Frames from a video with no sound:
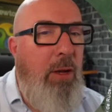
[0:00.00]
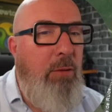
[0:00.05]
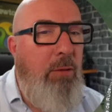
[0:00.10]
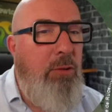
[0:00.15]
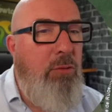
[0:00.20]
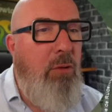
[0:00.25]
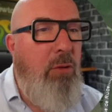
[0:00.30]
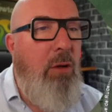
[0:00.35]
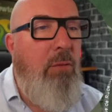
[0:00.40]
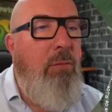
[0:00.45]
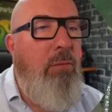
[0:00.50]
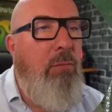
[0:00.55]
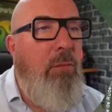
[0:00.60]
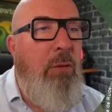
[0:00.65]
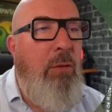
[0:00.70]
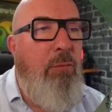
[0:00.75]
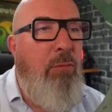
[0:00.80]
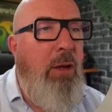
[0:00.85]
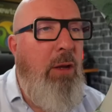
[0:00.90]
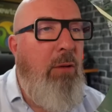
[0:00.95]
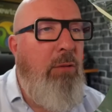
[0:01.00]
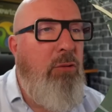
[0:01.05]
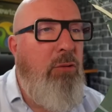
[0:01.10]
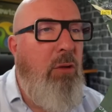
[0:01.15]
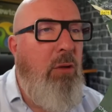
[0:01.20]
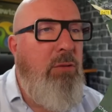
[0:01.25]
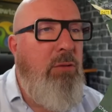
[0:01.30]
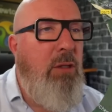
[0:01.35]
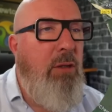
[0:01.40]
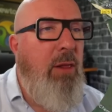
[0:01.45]
hours drive, well 3 hours
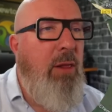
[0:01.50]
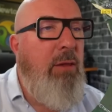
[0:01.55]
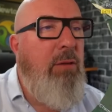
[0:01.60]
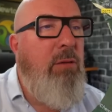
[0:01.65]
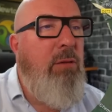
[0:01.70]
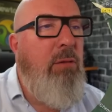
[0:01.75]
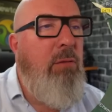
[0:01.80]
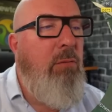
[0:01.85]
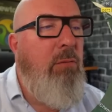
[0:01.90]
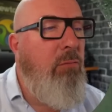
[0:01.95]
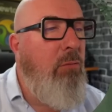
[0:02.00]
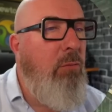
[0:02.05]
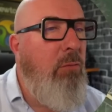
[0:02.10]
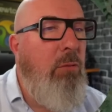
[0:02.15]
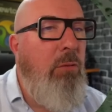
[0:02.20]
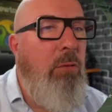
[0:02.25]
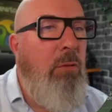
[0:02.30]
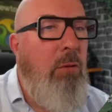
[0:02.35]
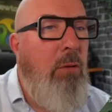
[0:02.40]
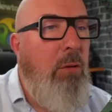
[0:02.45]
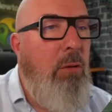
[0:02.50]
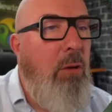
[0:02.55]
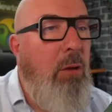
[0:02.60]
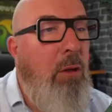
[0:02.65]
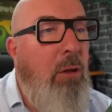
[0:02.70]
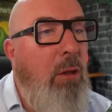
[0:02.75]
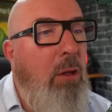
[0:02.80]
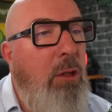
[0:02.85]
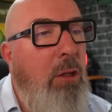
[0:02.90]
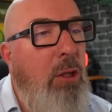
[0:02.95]
drive, something like that to Rouen.
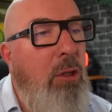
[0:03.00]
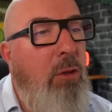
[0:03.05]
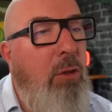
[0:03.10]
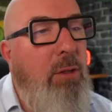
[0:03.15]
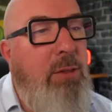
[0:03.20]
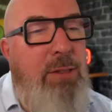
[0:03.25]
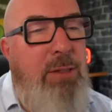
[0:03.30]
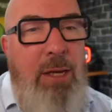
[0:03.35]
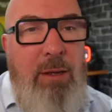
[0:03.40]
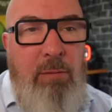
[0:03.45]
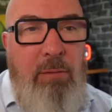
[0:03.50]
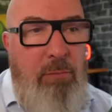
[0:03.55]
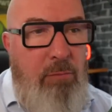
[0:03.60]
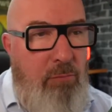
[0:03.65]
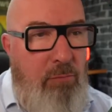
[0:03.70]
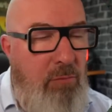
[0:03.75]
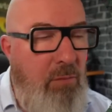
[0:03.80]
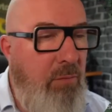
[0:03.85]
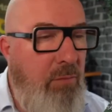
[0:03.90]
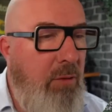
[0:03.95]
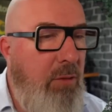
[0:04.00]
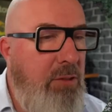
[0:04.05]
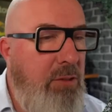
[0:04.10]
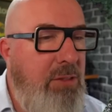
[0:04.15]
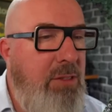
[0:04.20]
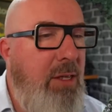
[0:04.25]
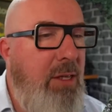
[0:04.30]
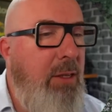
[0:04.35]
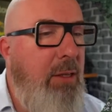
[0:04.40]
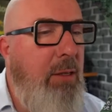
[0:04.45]
You've got the Seine River
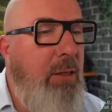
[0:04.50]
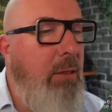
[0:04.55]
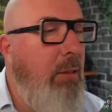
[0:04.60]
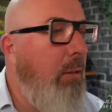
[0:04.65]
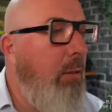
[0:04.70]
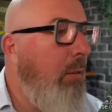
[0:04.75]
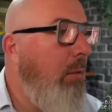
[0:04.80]
just here.